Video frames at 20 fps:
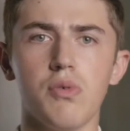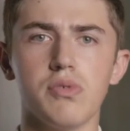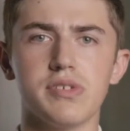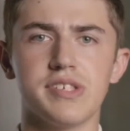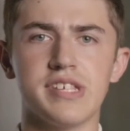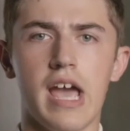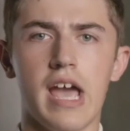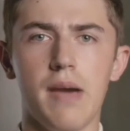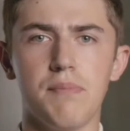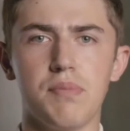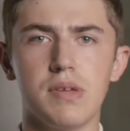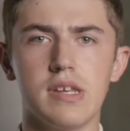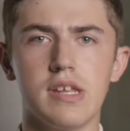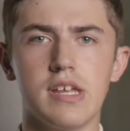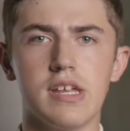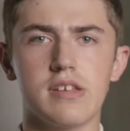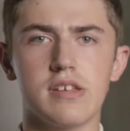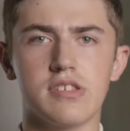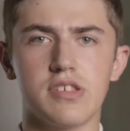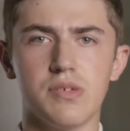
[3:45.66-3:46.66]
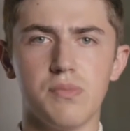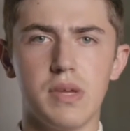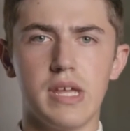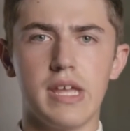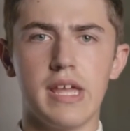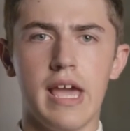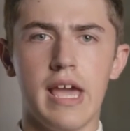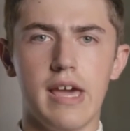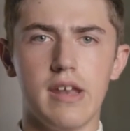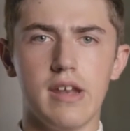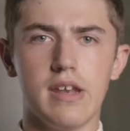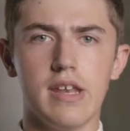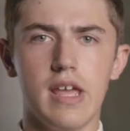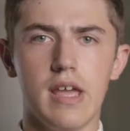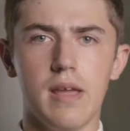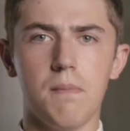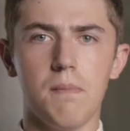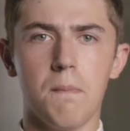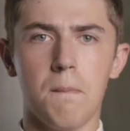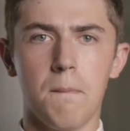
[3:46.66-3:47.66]
what was happening to me had a
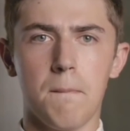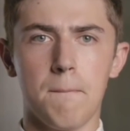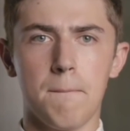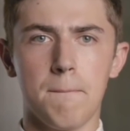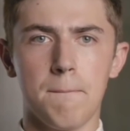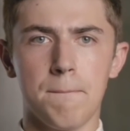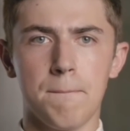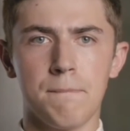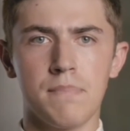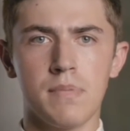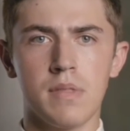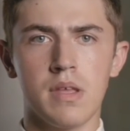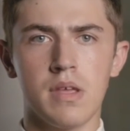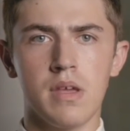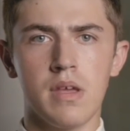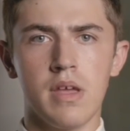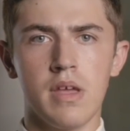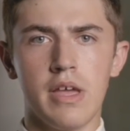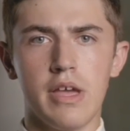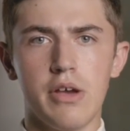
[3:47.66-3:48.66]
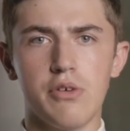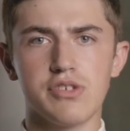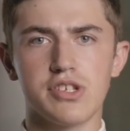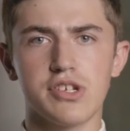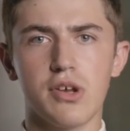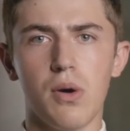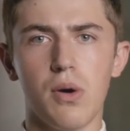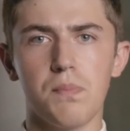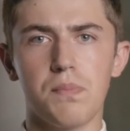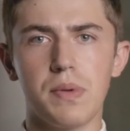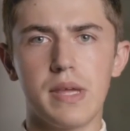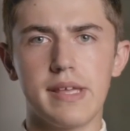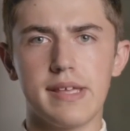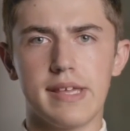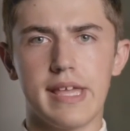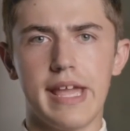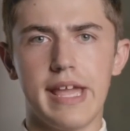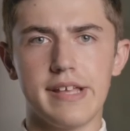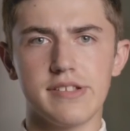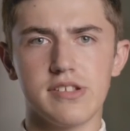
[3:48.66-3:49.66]
name. It was called
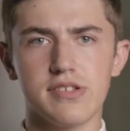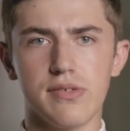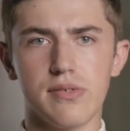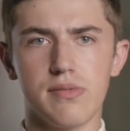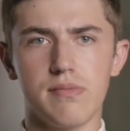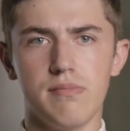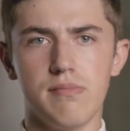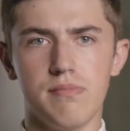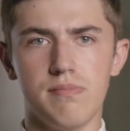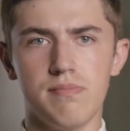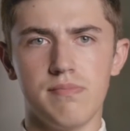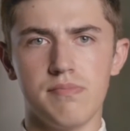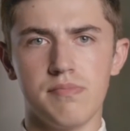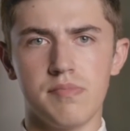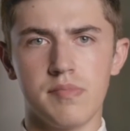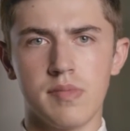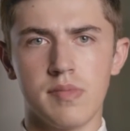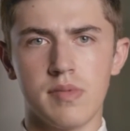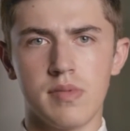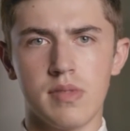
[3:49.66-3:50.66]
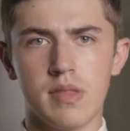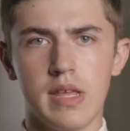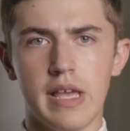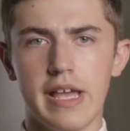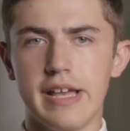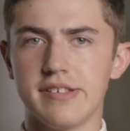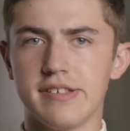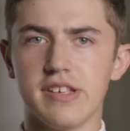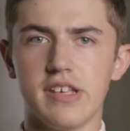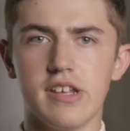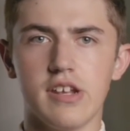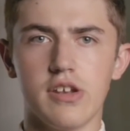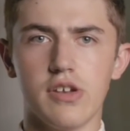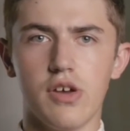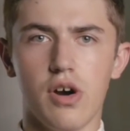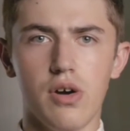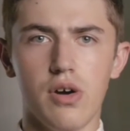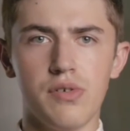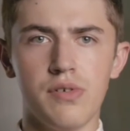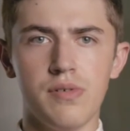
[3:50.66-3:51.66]
being canceled, as in
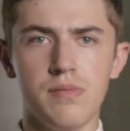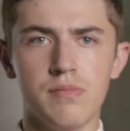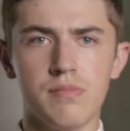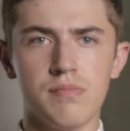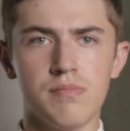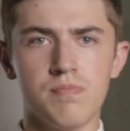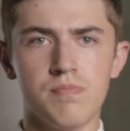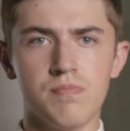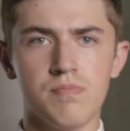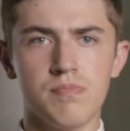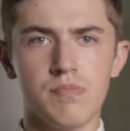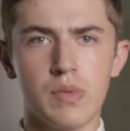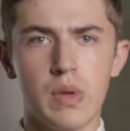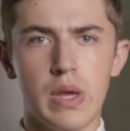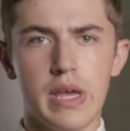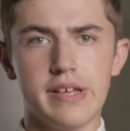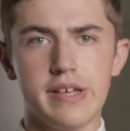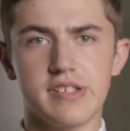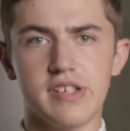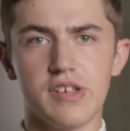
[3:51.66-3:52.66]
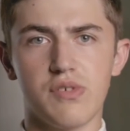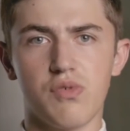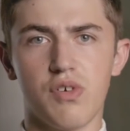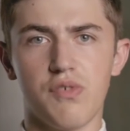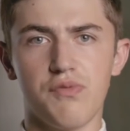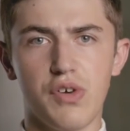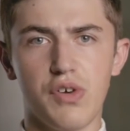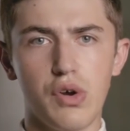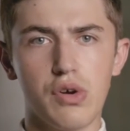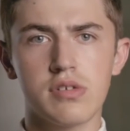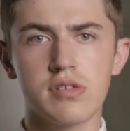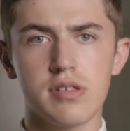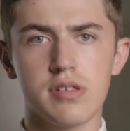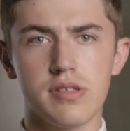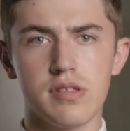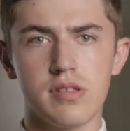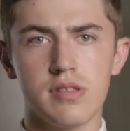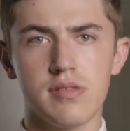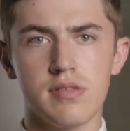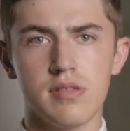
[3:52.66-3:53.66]
annulled, as in
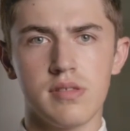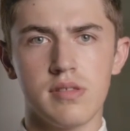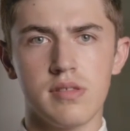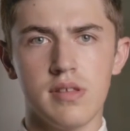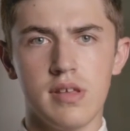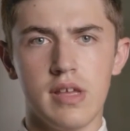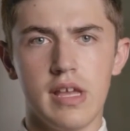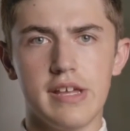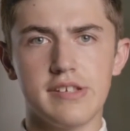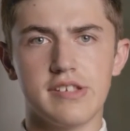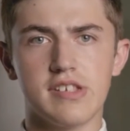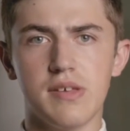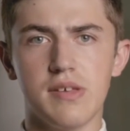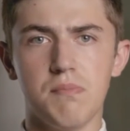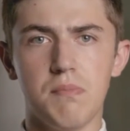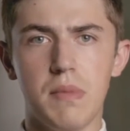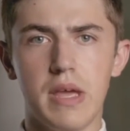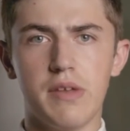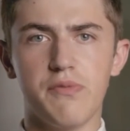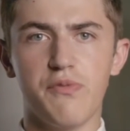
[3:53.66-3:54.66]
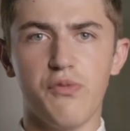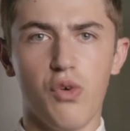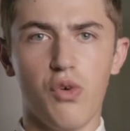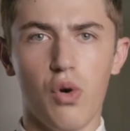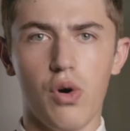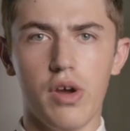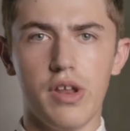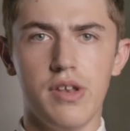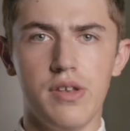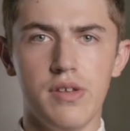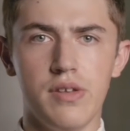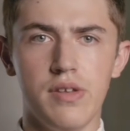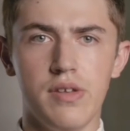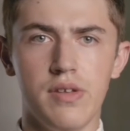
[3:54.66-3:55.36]
revoked, as in made void.